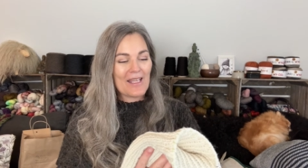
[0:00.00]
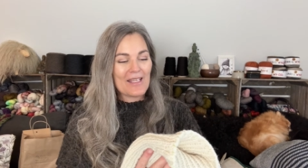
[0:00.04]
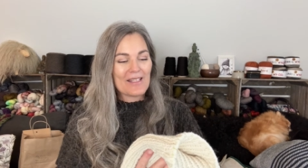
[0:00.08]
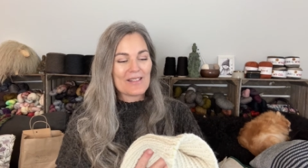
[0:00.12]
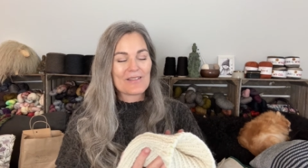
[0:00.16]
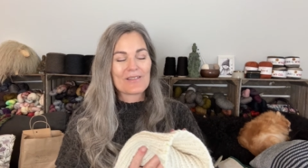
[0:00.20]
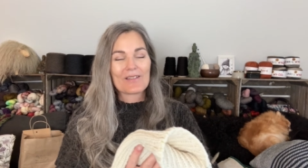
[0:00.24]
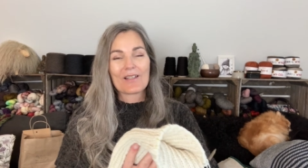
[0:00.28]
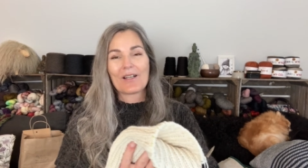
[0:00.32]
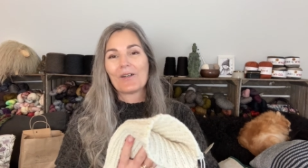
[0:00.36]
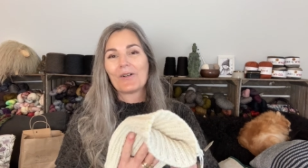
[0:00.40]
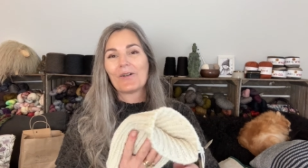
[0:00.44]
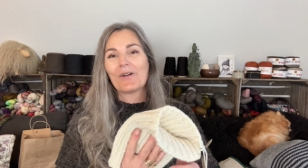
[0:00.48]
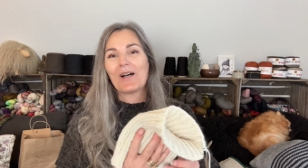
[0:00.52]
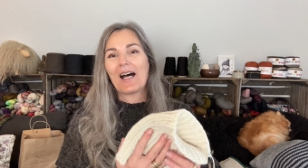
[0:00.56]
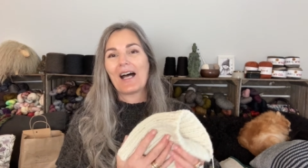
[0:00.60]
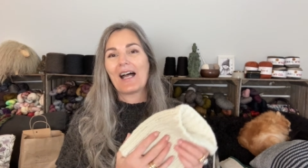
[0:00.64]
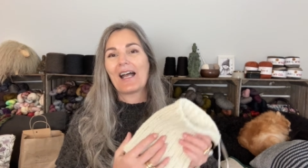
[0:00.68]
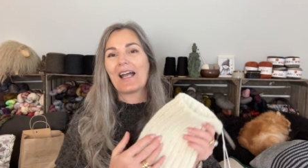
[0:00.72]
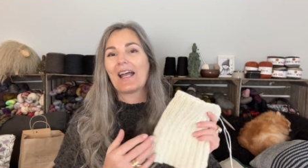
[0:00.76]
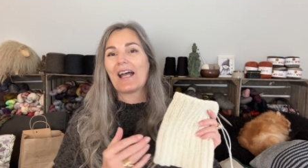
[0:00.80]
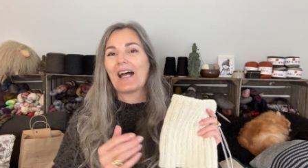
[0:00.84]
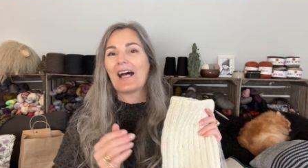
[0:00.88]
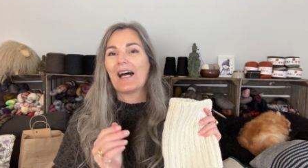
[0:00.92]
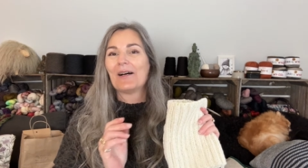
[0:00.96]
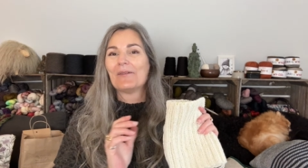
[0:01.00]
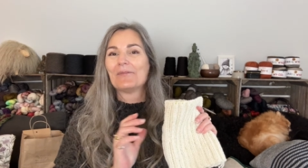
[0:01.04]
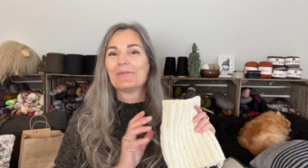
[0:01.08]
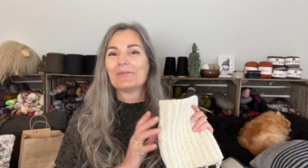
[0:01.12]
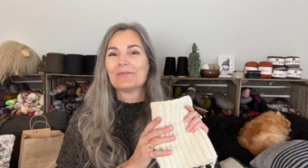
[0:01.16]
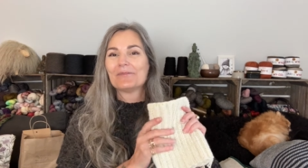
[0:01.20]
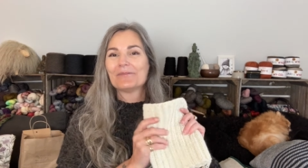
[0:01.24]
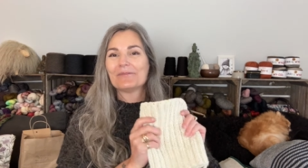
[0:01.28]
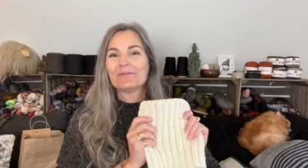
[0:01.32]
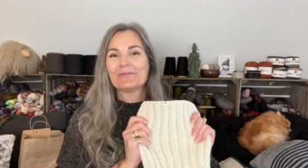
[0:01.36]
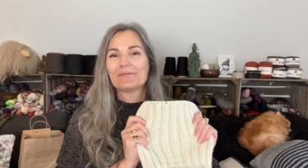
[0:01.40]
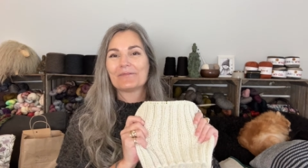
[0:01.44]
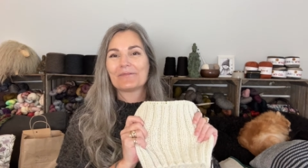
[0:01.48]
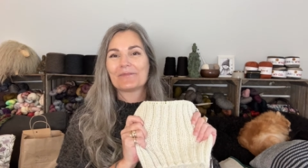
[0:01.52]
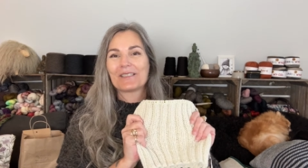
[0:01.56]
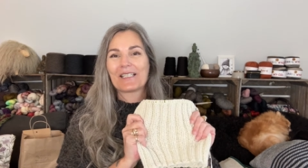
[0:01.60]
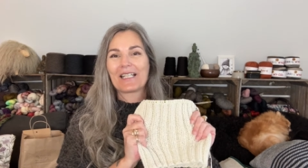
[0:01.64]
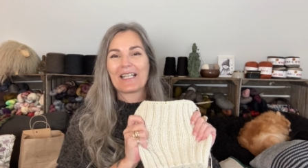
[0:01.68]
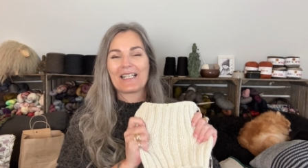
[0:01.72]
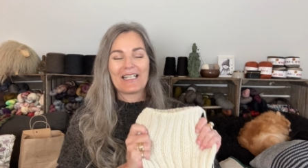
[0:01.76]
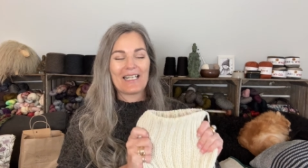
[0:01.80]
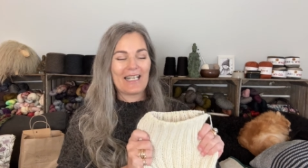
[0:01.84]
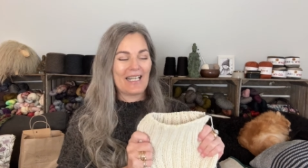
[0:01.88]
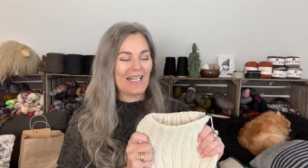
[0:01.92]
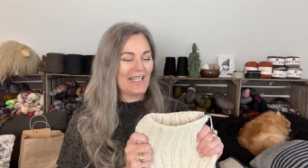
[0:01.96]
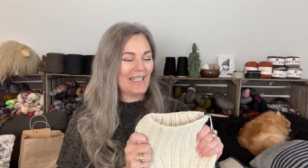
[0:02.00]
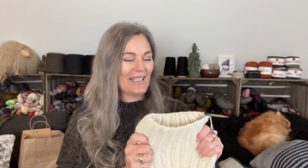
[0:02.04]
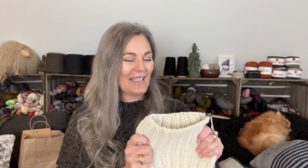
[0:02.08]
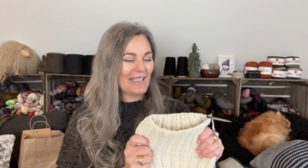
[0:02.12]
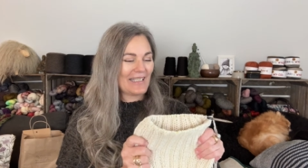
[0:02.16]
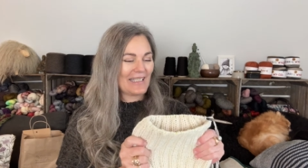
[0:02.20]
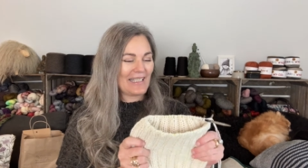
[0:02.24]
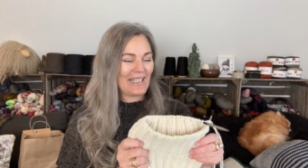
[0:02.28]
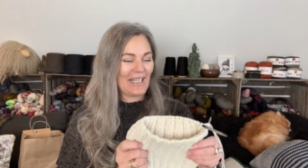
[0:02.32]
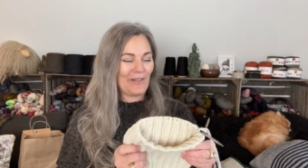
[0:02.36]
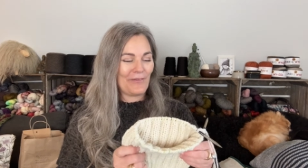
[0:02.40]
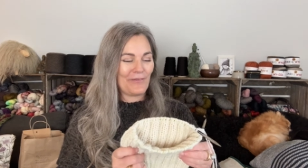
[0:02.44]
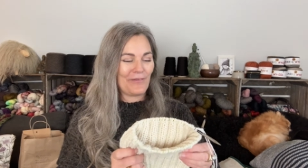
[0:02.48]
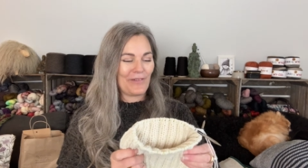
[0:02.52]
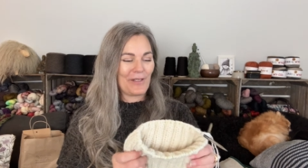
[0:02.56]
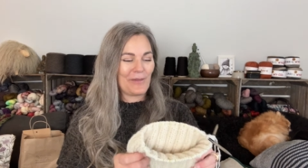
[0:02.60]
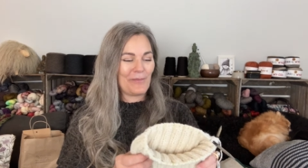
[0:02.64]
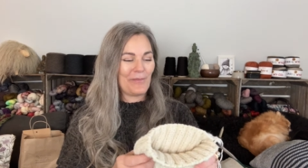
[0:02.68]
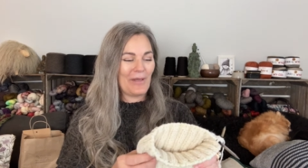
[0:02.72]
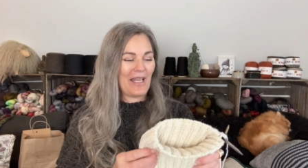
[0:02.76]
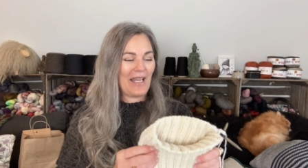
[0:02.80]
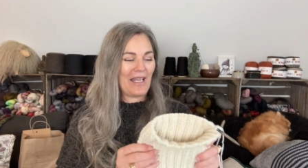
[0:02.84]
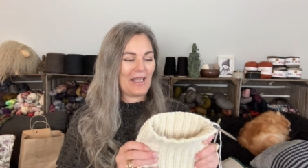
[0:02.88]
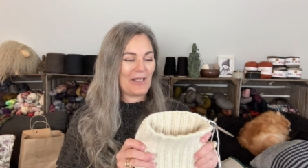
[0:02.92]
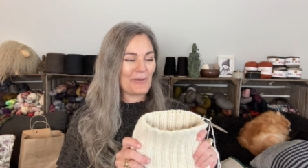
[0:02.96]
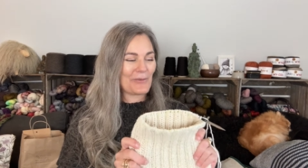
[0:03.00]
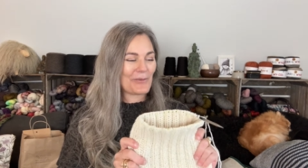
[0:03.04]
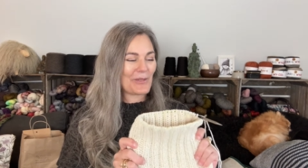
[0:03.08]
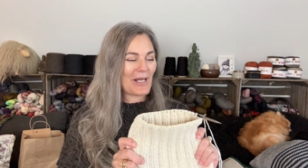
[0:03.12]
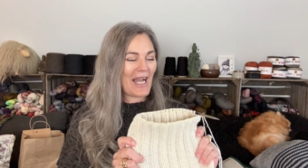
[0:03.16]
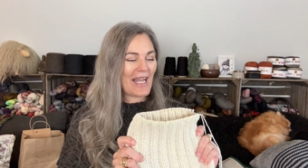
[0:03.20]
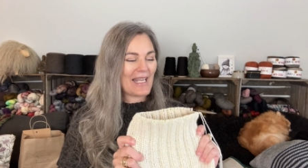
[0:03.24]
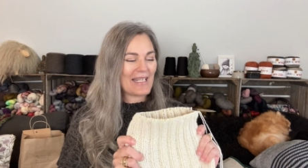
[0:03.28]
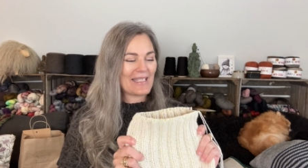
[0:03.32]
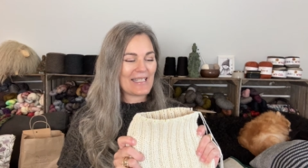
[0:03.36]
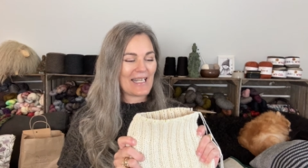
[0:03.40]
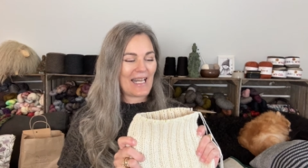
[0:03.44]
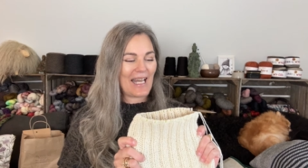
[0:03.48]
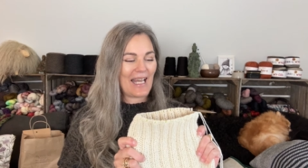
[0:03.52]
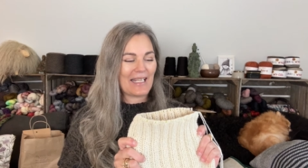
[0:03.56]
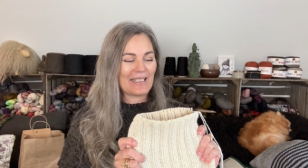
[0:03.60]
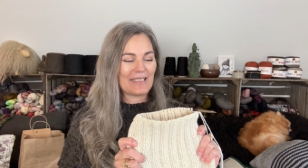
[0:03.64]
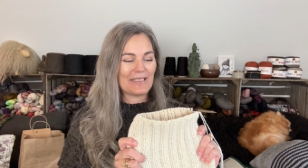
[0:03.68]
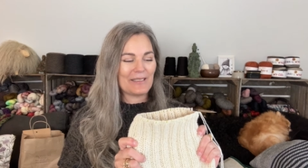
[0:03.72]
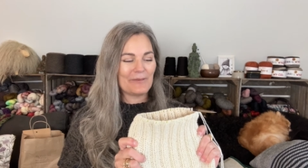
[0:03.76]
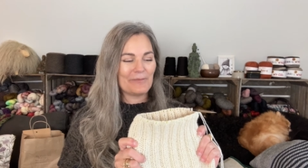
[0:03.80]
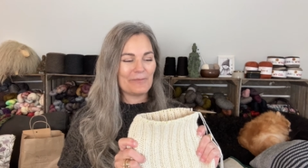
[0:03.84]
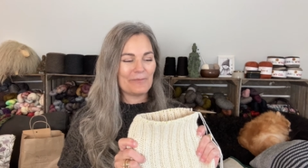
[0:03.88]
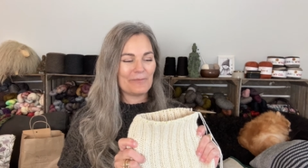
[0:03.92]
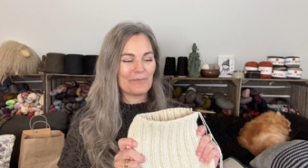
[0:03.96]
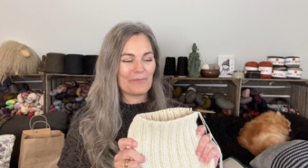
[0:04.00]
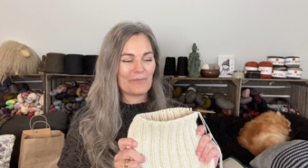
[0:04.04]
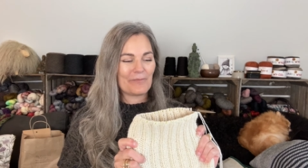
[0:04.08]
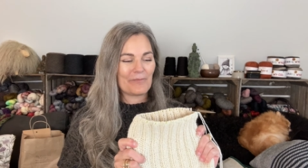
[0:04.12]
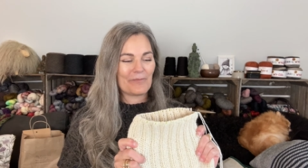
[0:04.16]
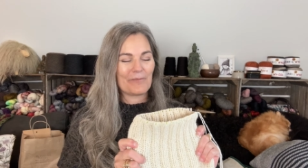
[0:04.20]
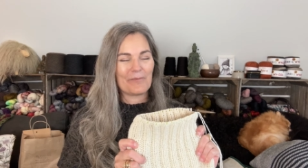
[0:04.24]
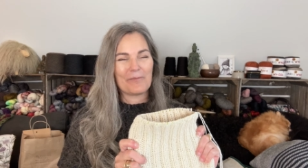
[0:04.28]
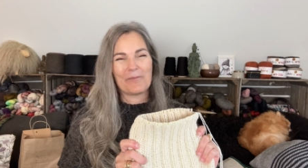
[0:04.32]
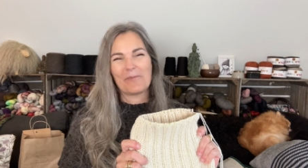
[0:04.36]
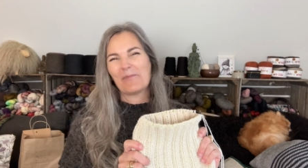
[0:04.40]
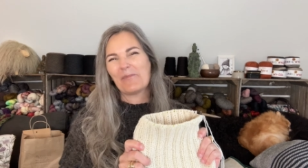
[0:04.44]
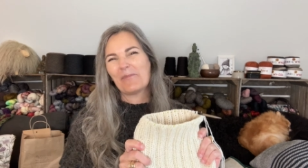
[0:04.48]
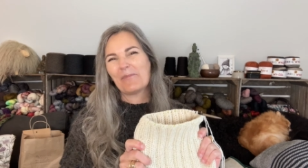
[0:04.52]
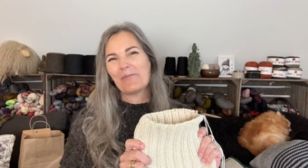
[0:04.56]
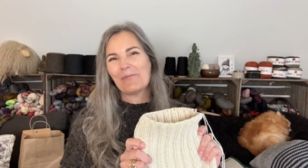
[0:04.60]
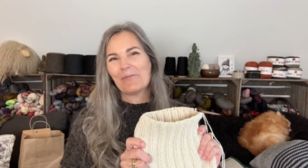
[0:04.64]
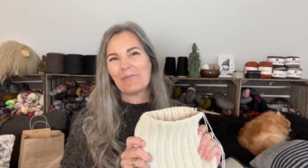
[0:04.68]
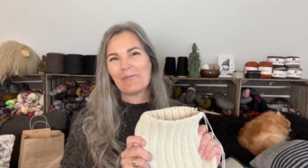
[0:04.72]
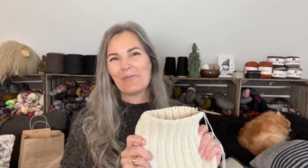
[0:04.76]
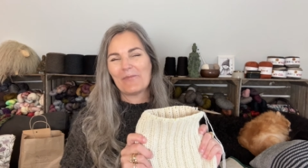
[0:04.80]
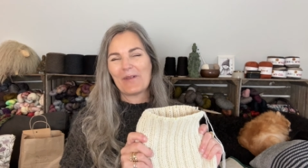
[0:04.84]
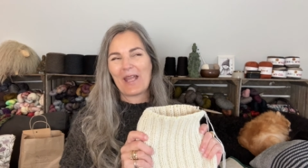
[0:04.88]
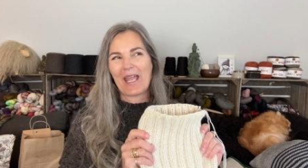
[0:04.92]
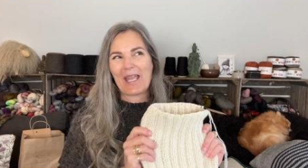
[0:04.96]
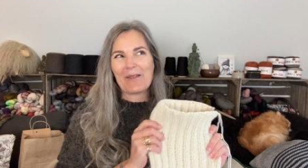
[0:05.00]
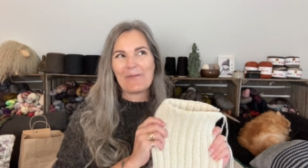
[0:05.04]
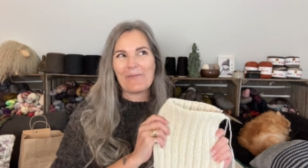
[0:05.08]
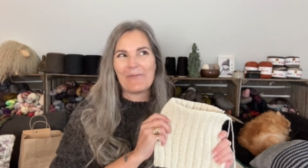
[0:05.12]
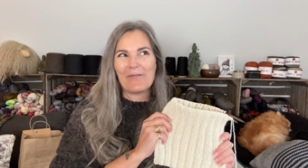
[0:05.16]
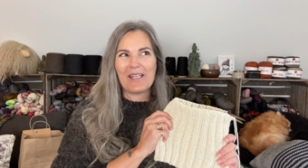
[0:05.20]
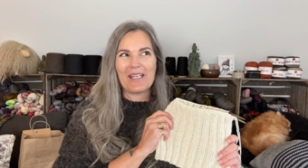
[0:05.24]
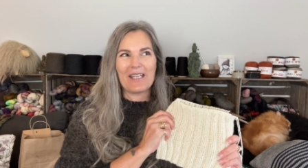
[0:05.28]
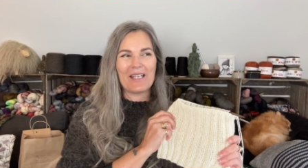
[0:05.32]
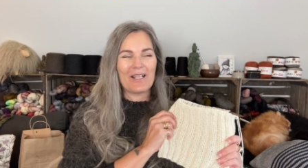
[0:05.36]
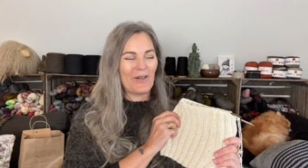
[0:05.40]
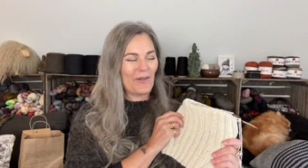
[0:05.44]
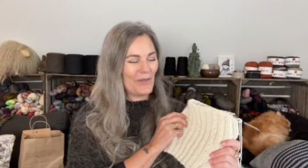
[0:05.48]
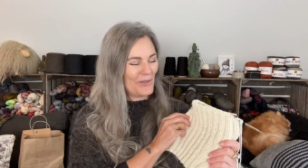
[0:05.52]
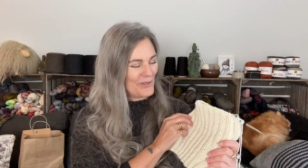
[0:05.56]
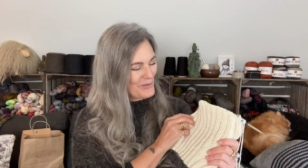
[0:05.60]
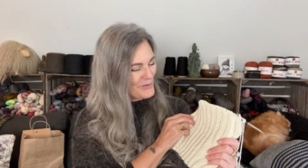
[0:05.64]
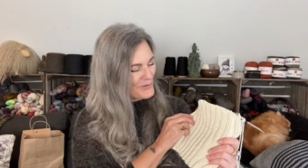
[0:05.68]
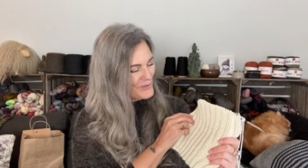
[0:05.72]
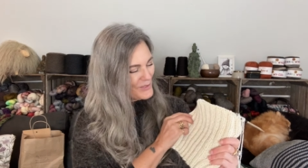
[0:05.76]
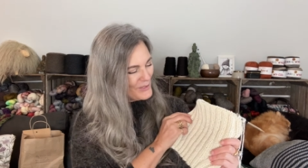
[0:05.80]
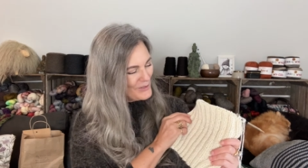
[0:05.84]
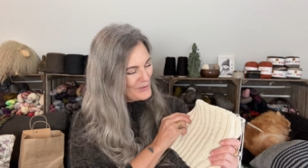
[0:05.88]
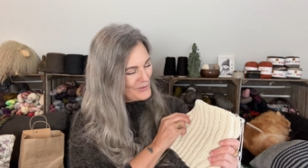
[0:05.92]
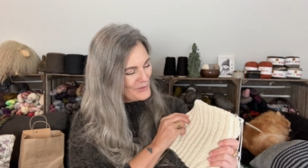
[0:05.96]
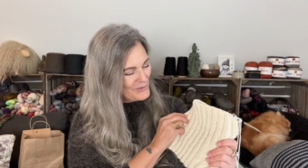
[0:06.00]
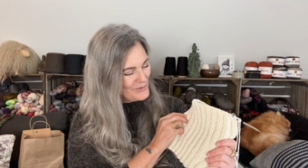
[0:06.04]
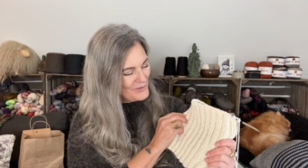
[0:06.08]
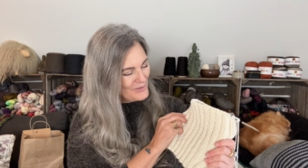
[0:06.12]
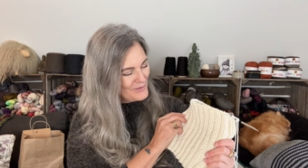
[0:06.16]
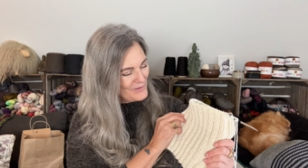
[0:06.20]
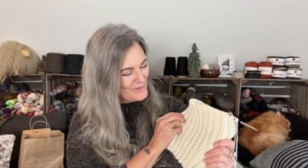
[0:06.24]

So I am gonna give him a white hat, maybe also